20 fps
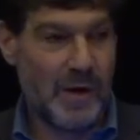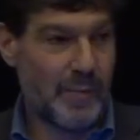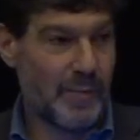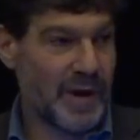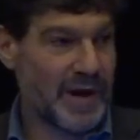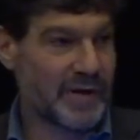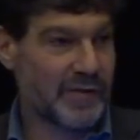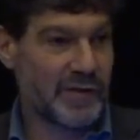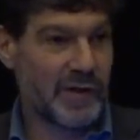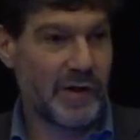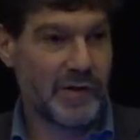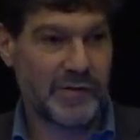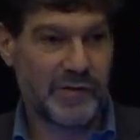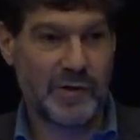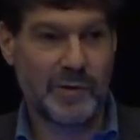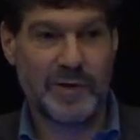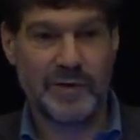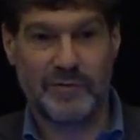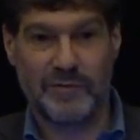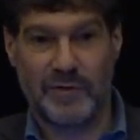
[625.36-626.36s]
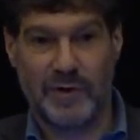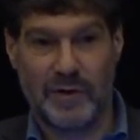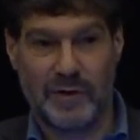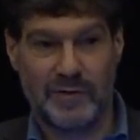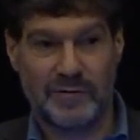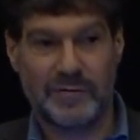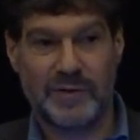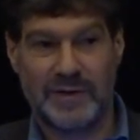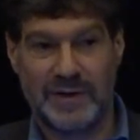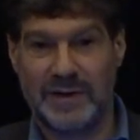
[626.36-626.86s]
but it's also
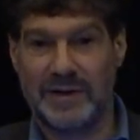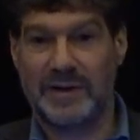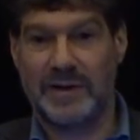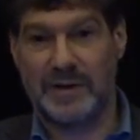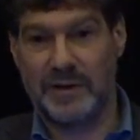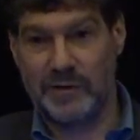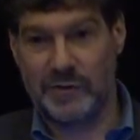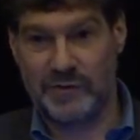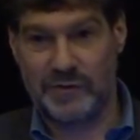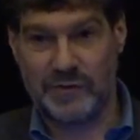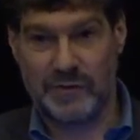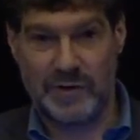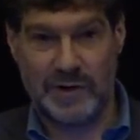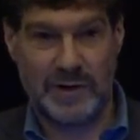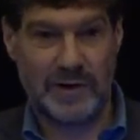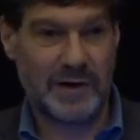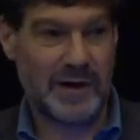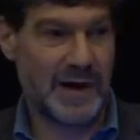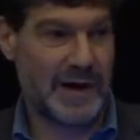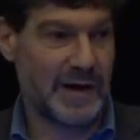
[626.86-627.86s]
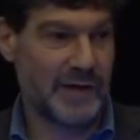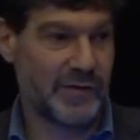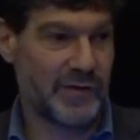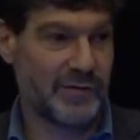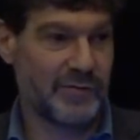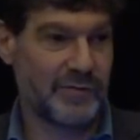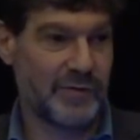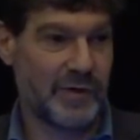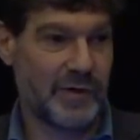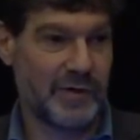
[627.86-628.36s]
involved in industry, and it's
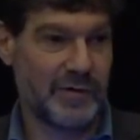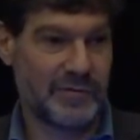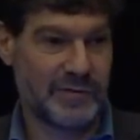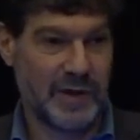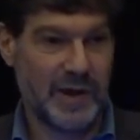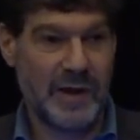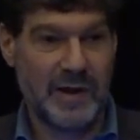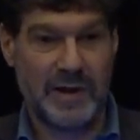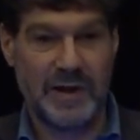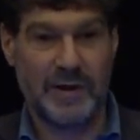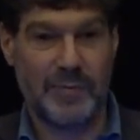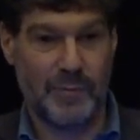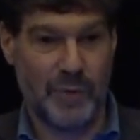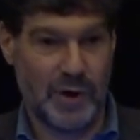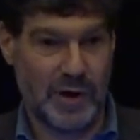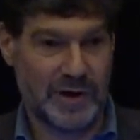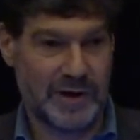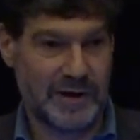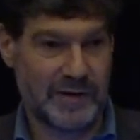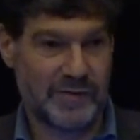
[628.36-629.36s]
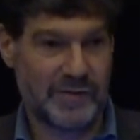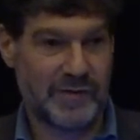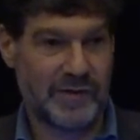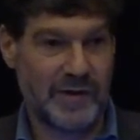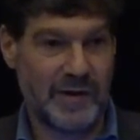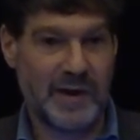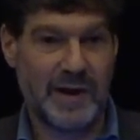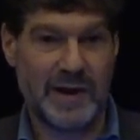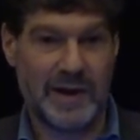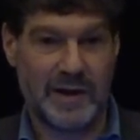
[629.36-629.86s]
involved in markets,
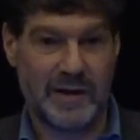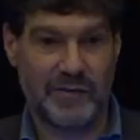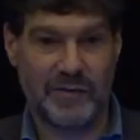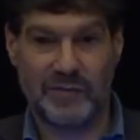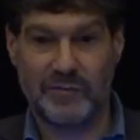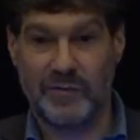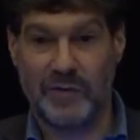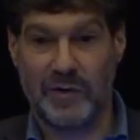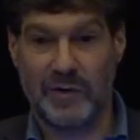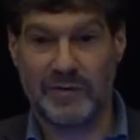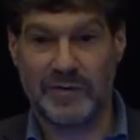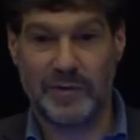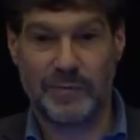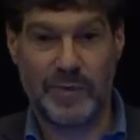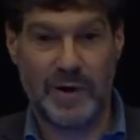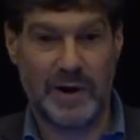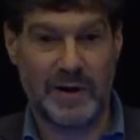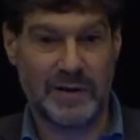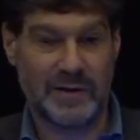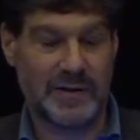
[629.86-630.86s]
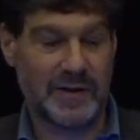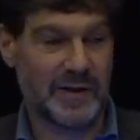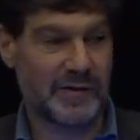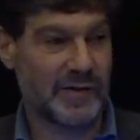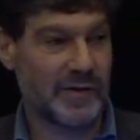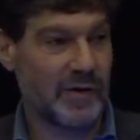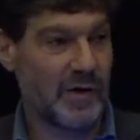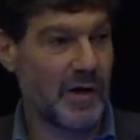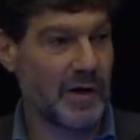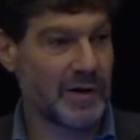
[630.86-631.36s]
and it is involved in politics.
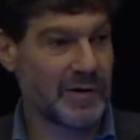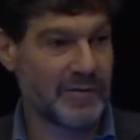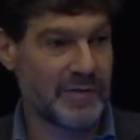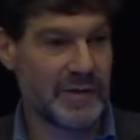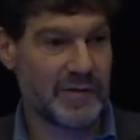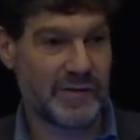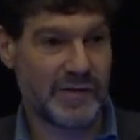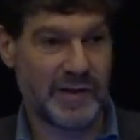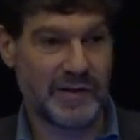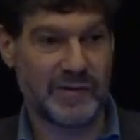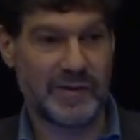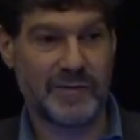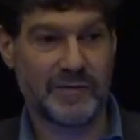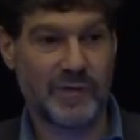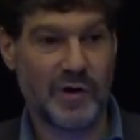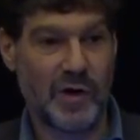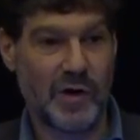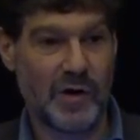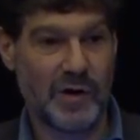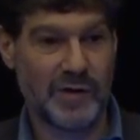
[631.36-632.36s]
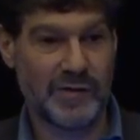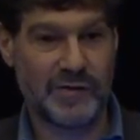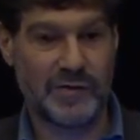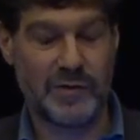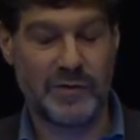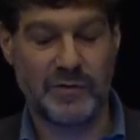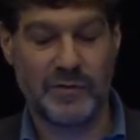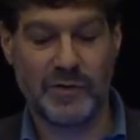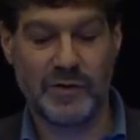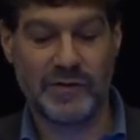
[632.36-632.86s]
And all of these things have caused
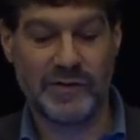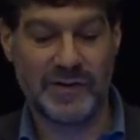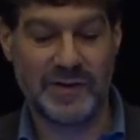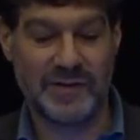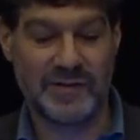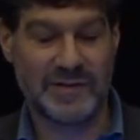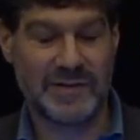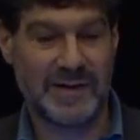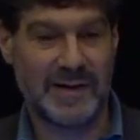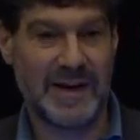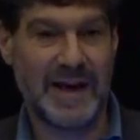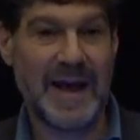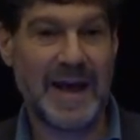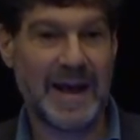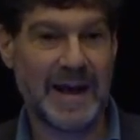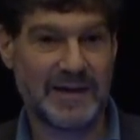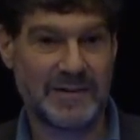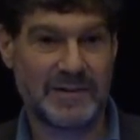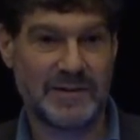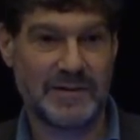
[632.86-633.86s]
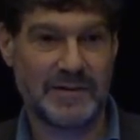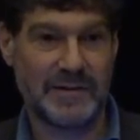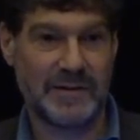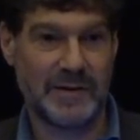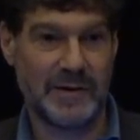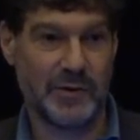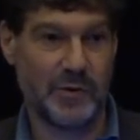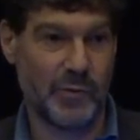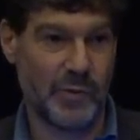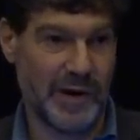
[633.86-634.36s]
universities to act
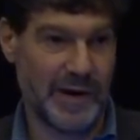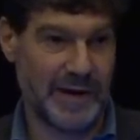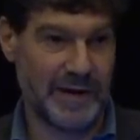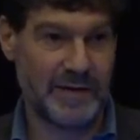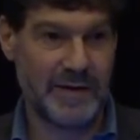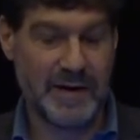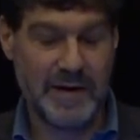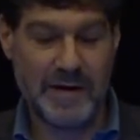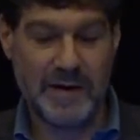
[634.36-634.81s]
in a way